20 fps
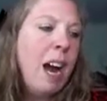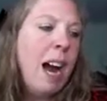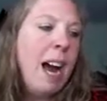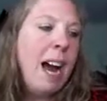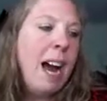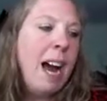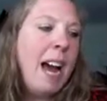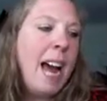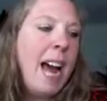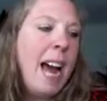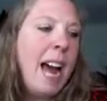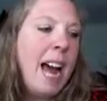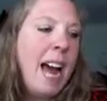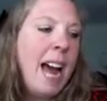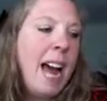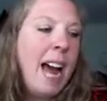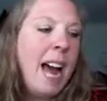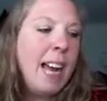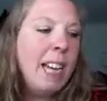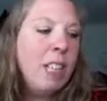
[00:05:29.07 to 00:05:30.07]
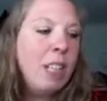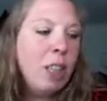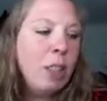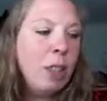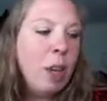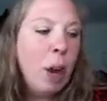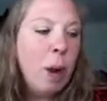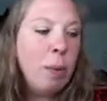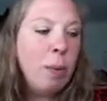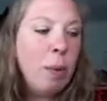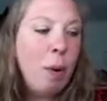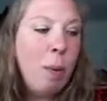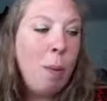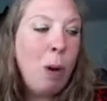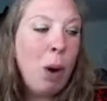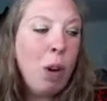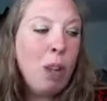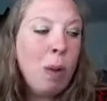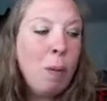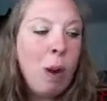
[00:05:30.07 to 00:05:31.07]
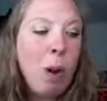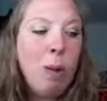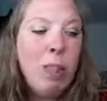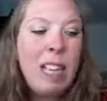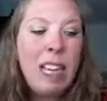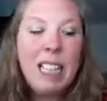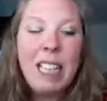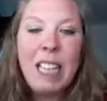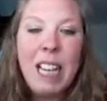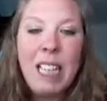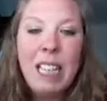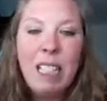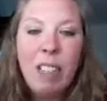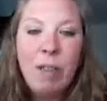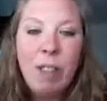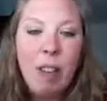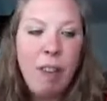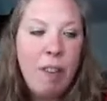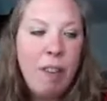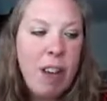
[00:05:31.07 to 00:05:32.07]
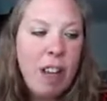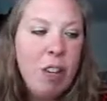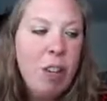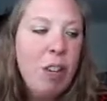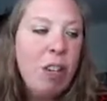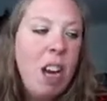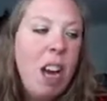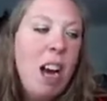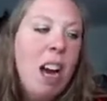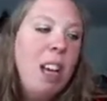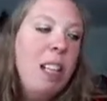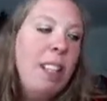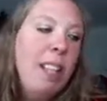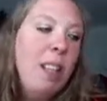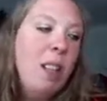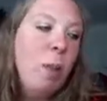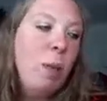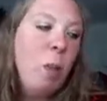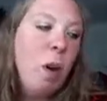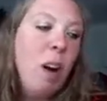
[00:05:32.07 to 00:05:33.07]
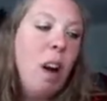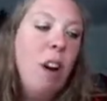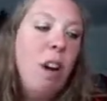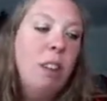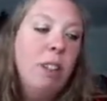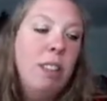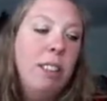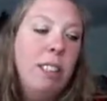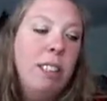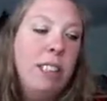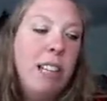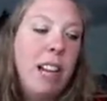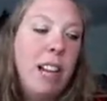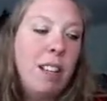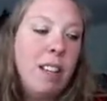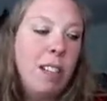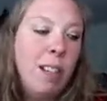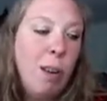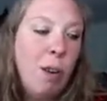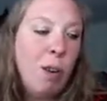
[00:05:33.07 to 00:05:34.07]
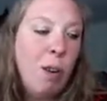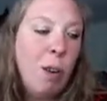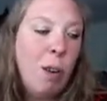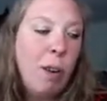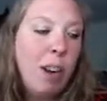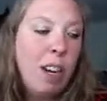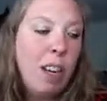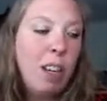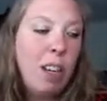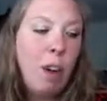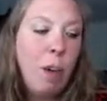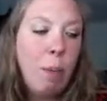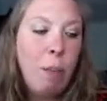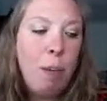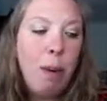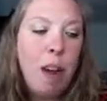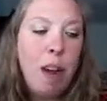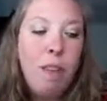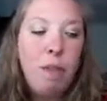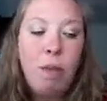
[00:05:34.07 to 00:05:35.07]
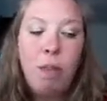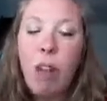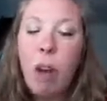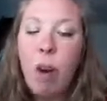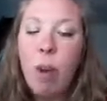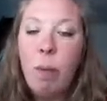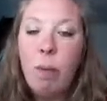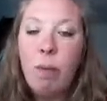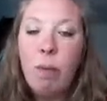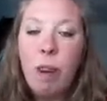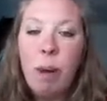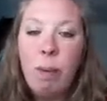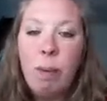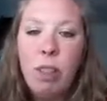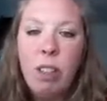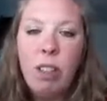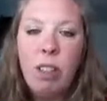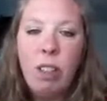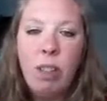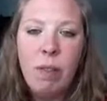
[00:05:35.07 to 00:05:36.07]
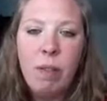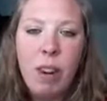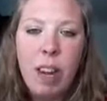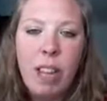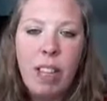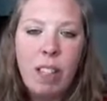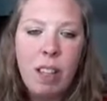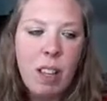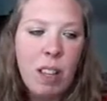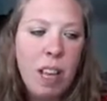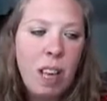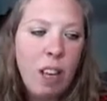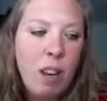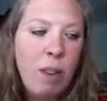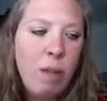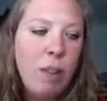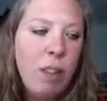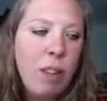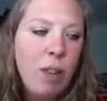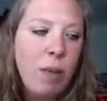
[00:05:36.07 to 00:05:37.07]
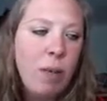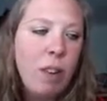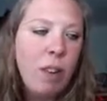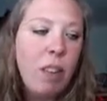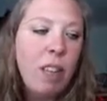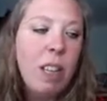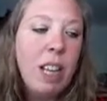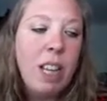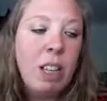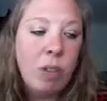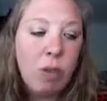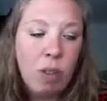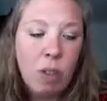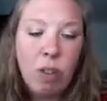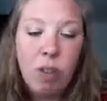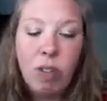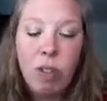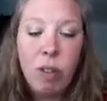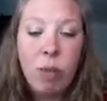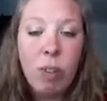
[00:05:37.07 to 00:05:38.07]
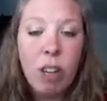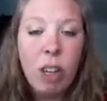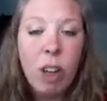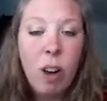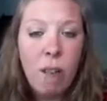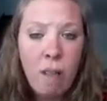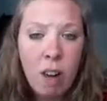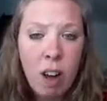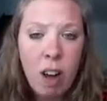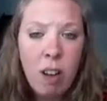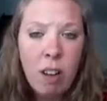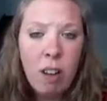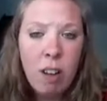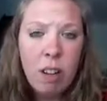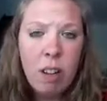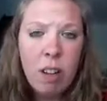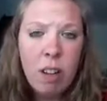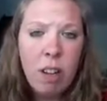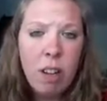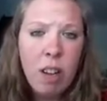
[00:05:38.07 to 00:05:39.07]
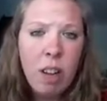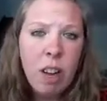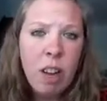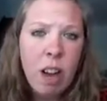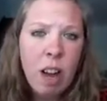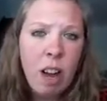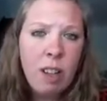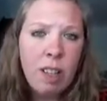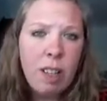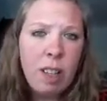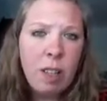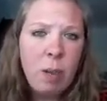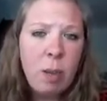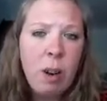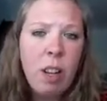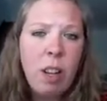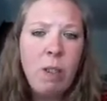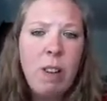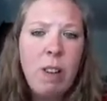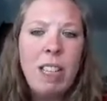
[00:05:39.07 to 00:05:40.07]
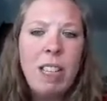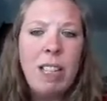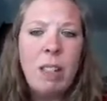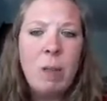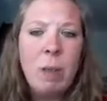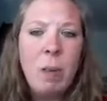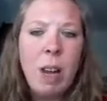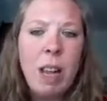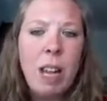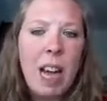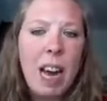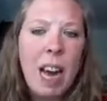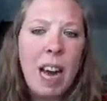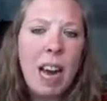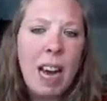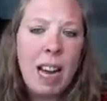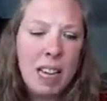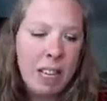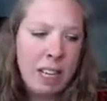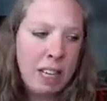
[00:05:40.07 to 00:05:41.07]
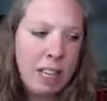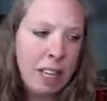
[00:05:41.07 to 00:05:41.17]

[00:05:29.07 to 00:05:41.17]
And toaps are among the most extensively fished sharks in the world. They are slow growing and have low reproductive rates, so they struggle to recover. As that's one of the reasons why they are